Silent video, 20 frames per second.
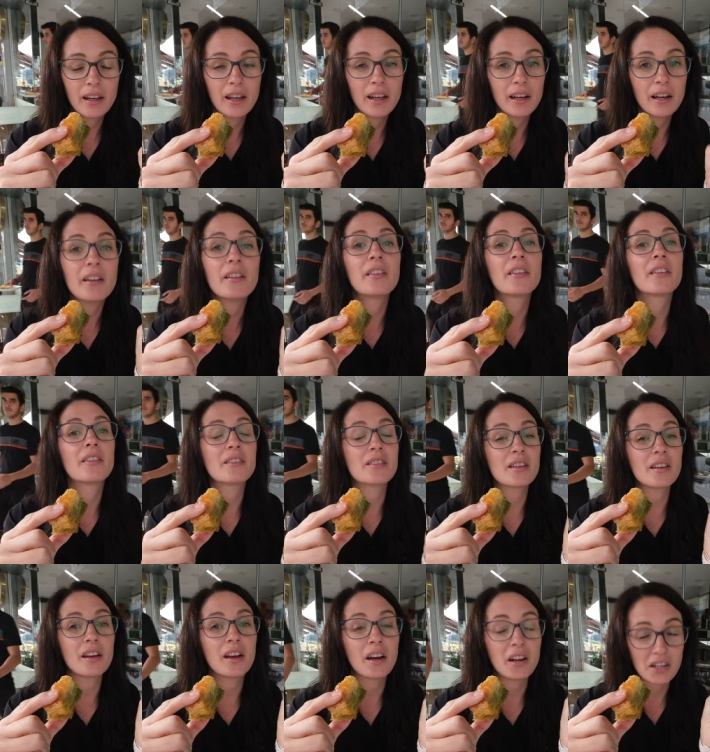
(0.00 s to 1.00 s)
and it's
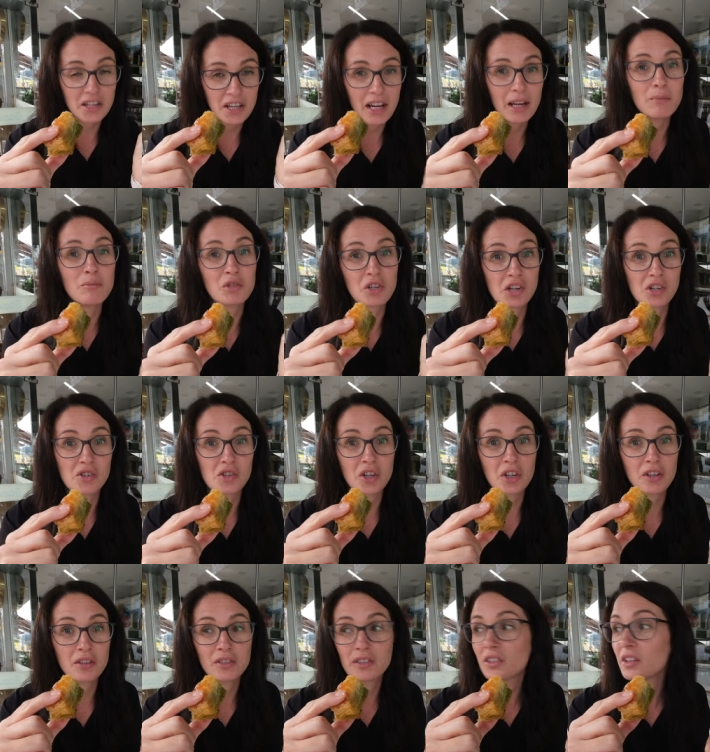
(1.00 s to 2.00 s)
a game changer,
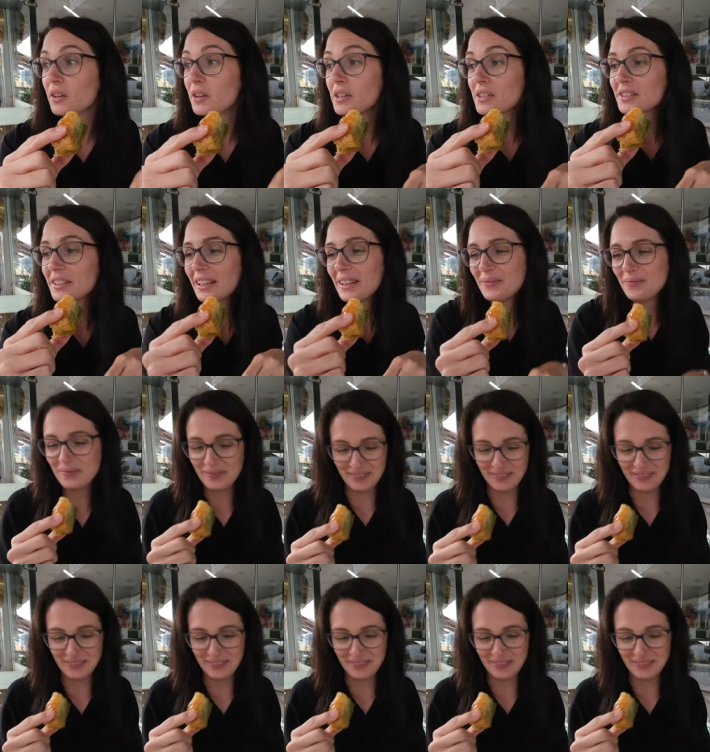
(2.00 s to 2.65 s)
seriously.